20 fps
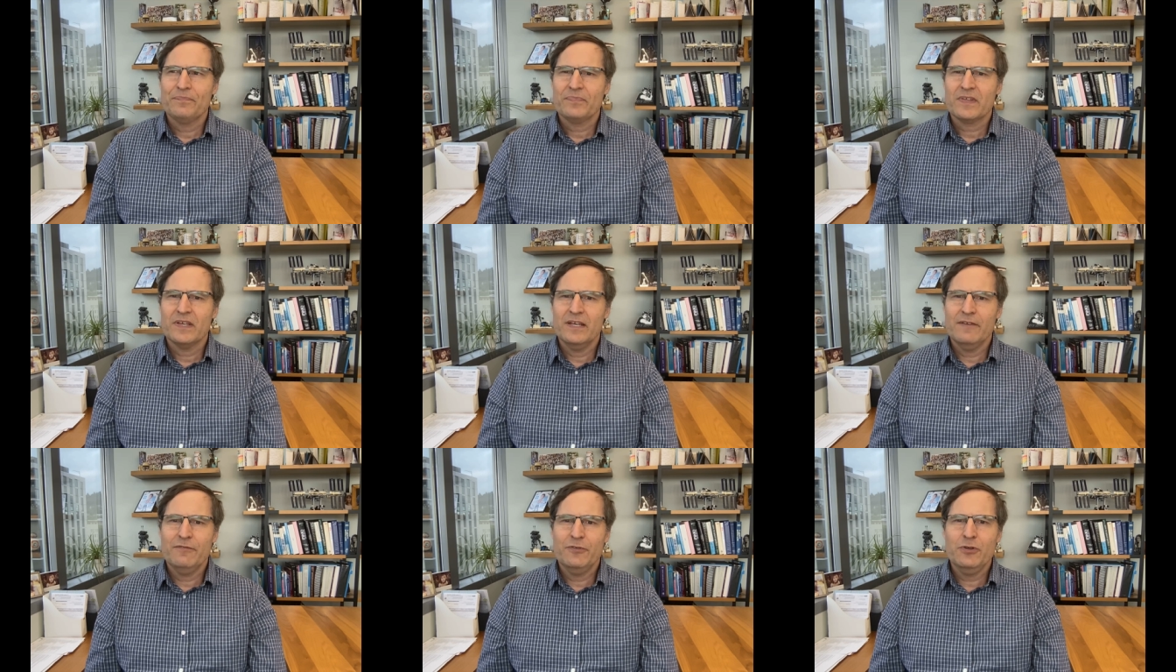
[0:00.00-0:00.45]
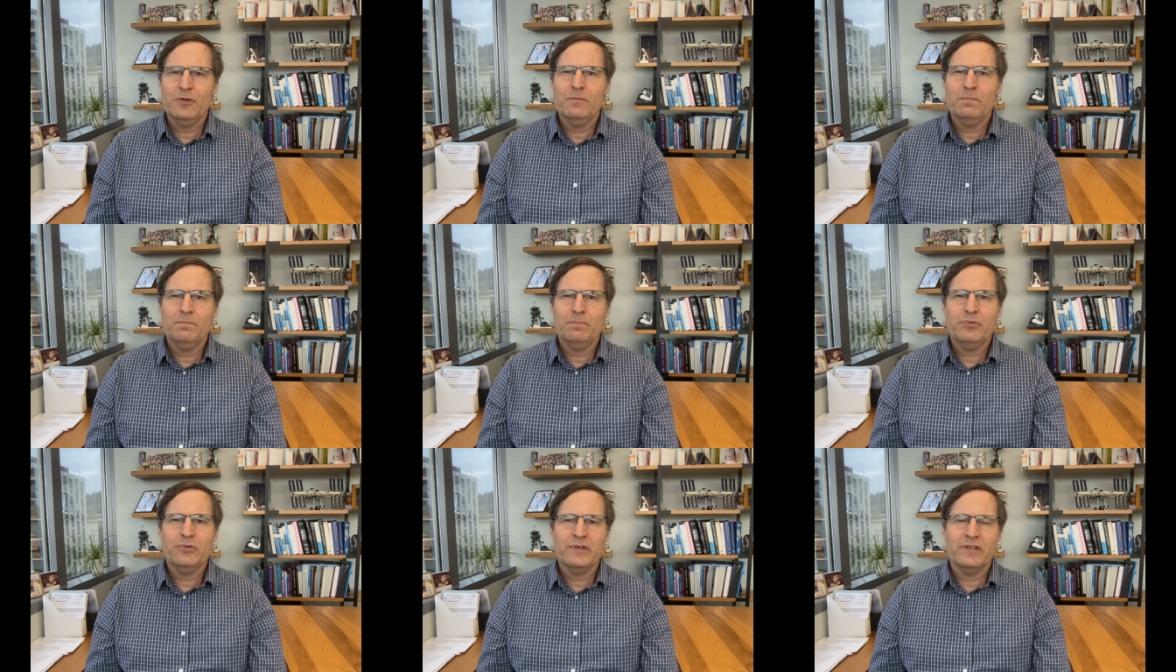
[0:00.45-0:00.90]
if you
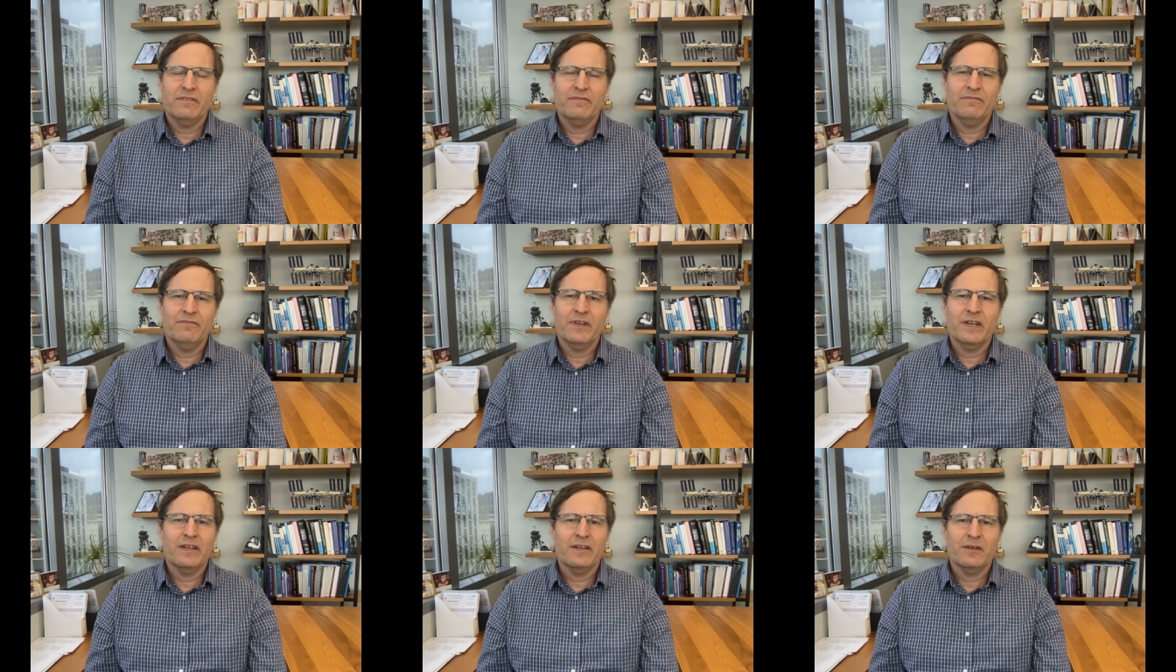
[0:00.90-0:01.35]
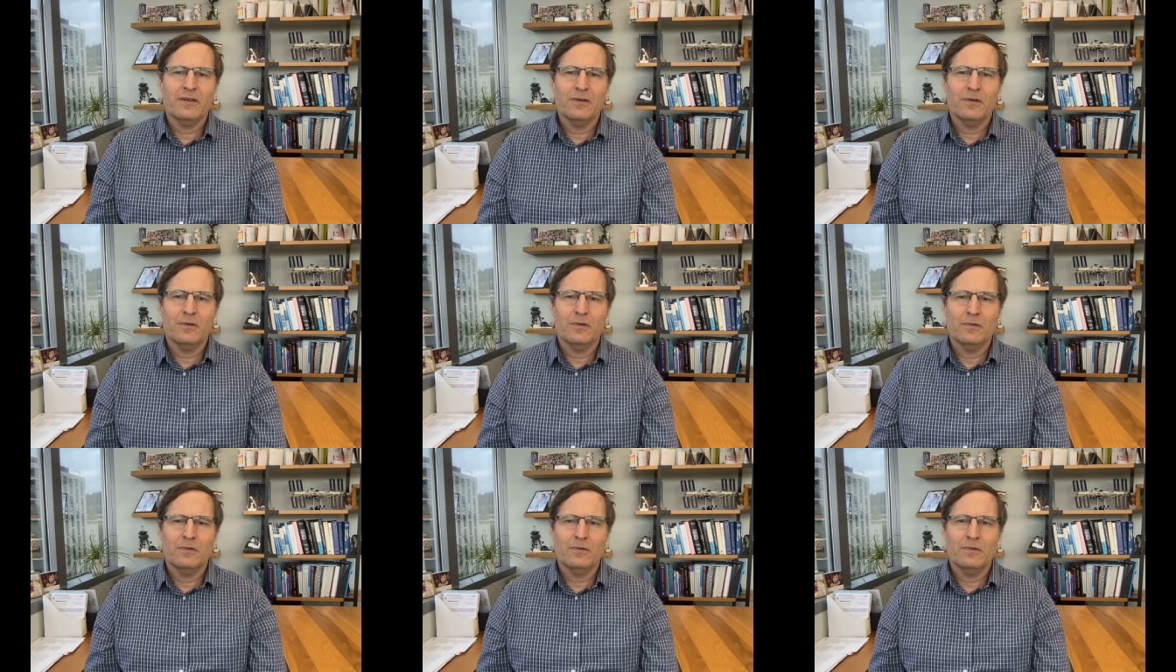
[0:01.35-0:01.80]
put
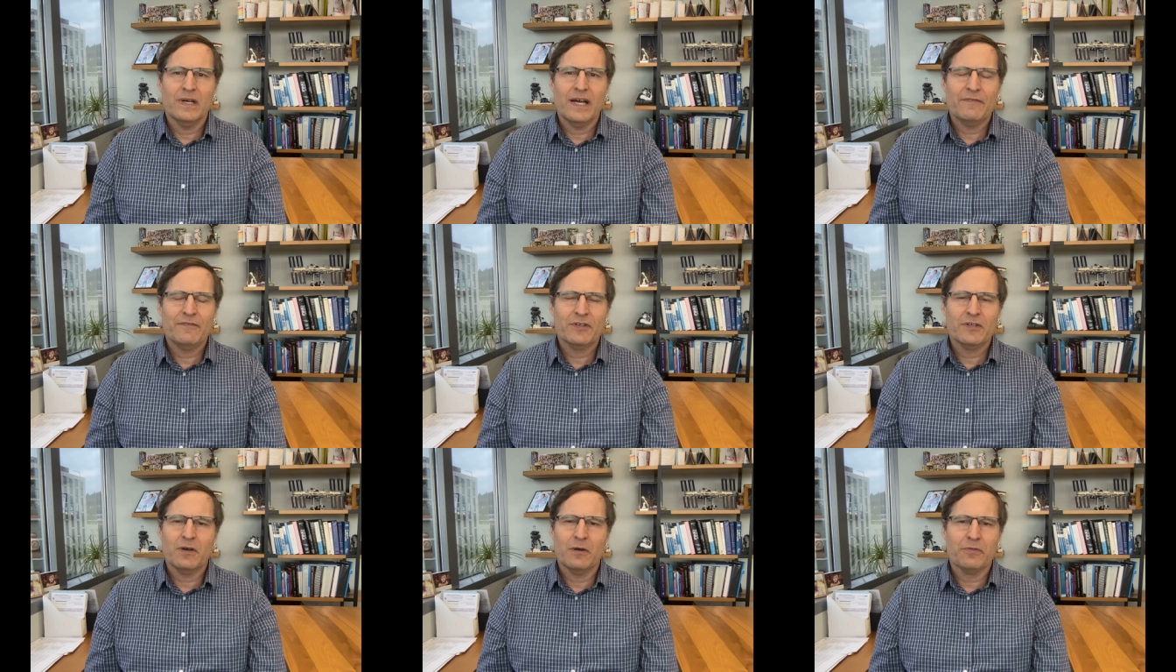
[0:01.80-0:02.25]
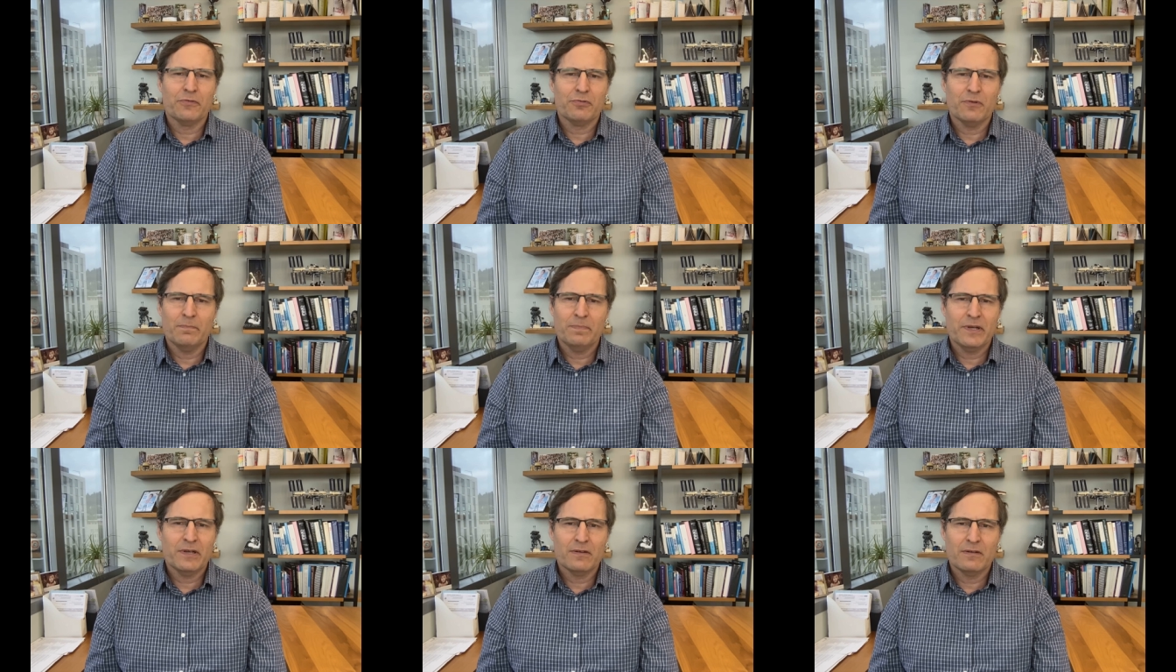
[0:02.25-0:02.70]
video, have to go through a
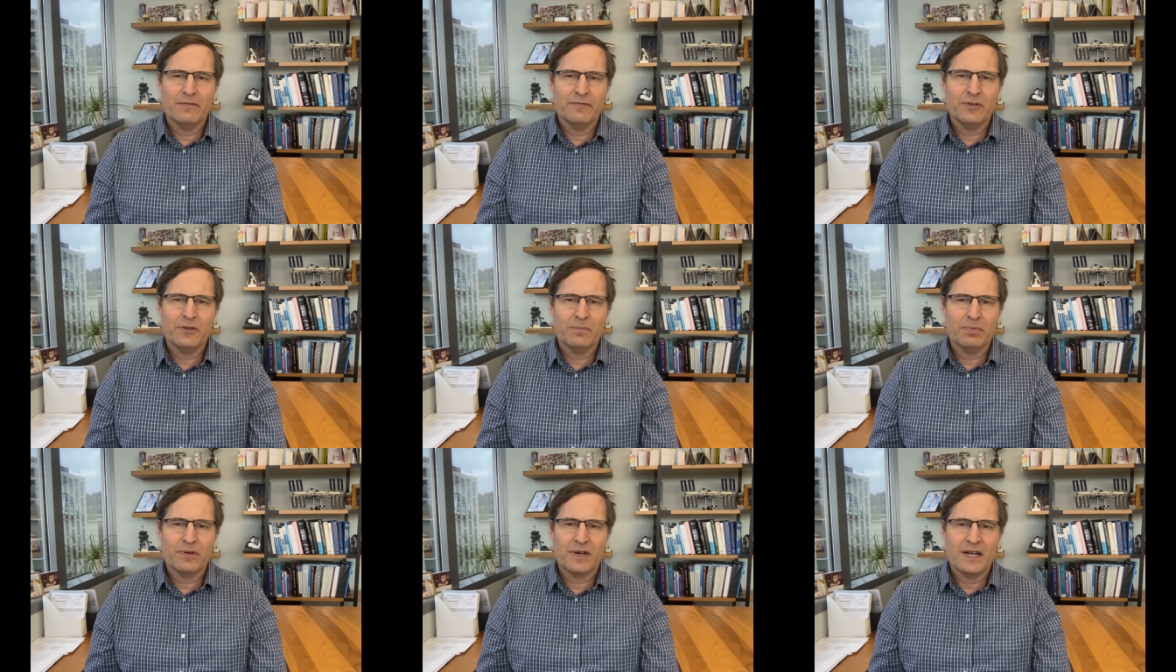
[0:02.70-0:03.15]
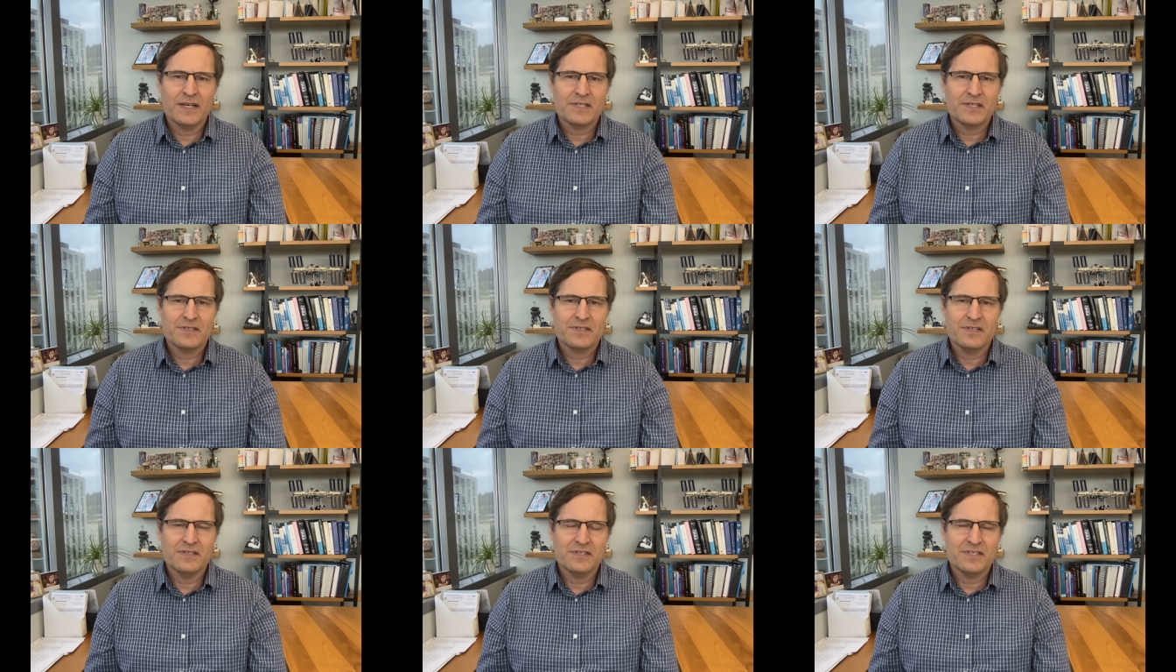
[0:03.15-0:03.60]
peer-reviewed
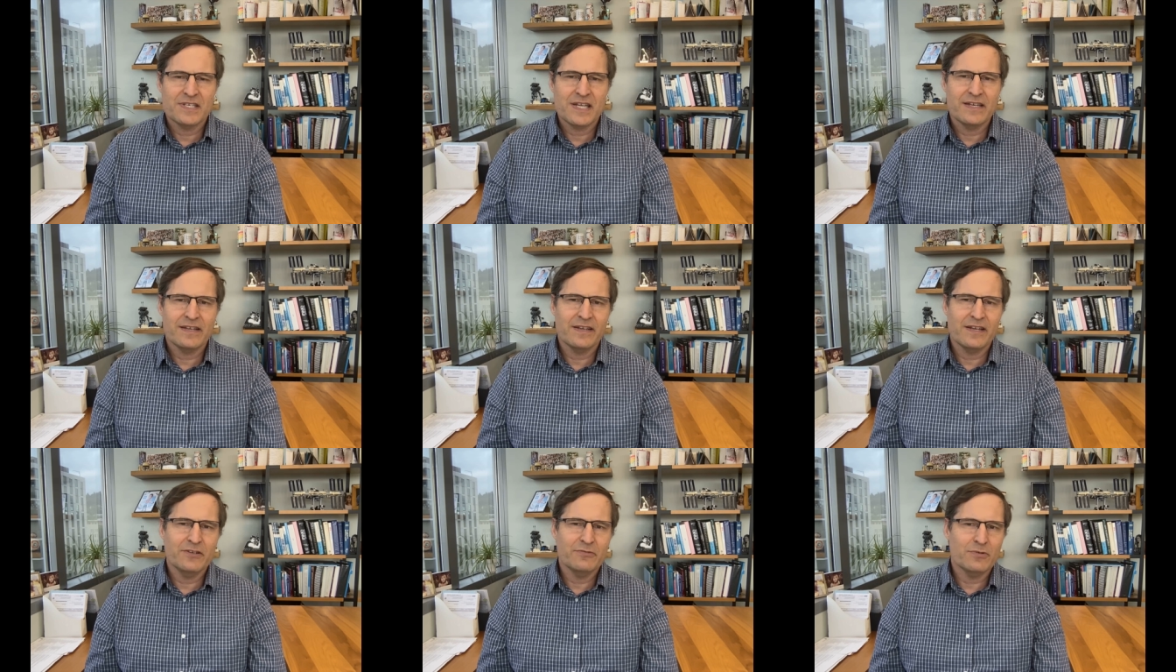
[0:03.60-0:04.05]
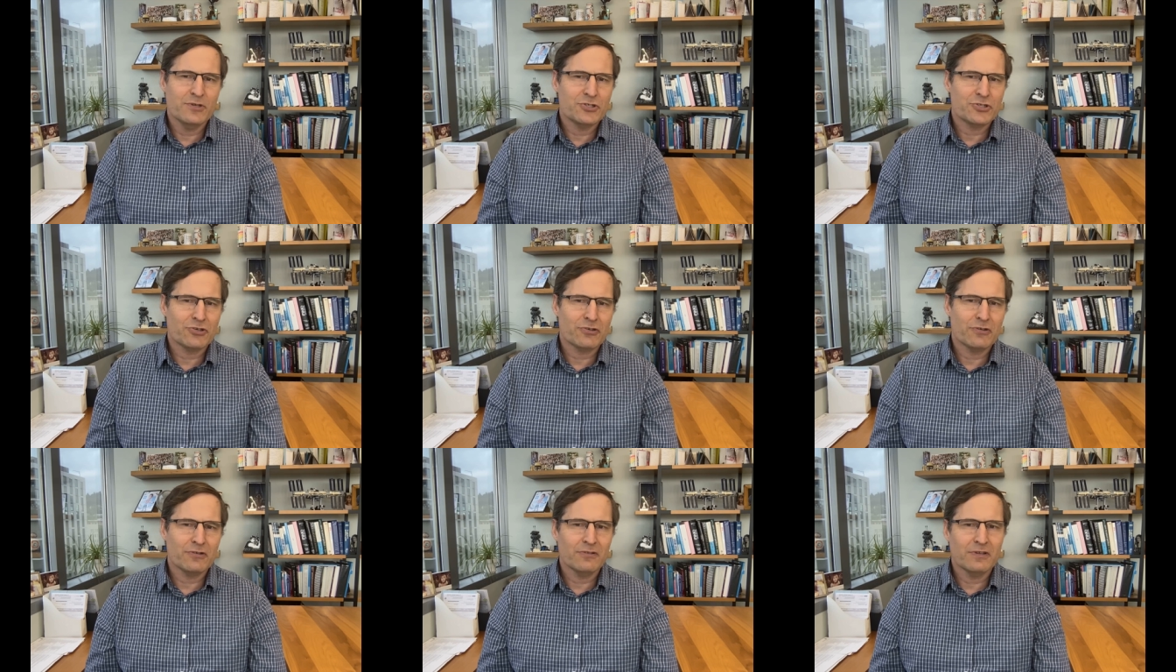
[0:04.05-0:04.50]
process and send it into a
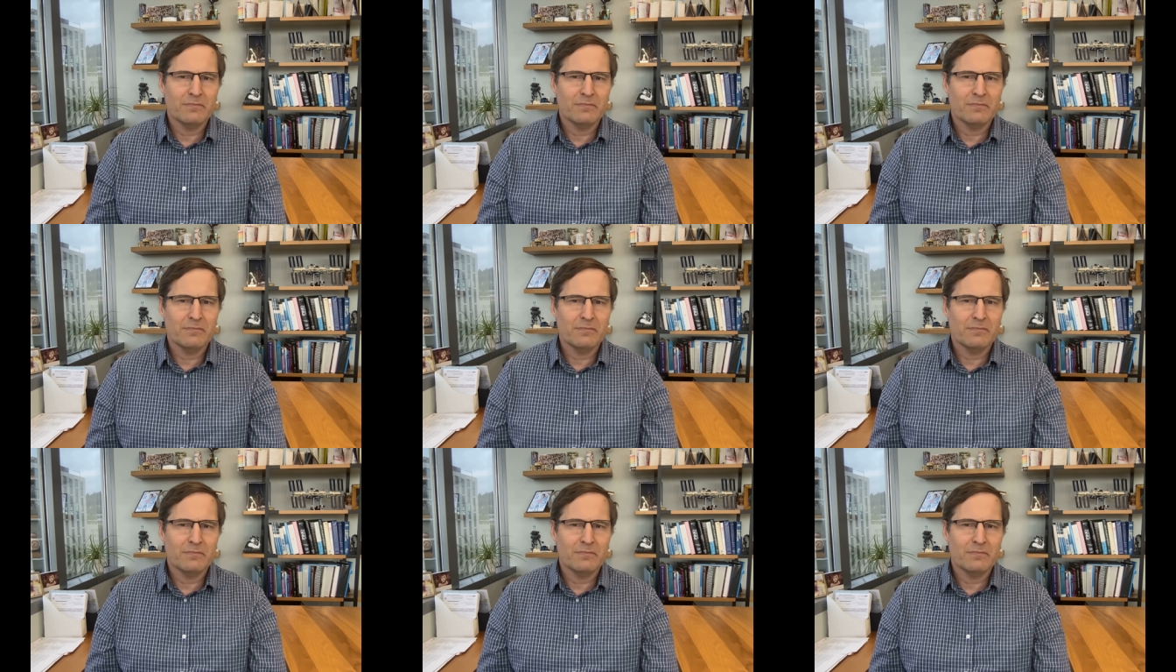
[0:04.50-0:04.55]
journal,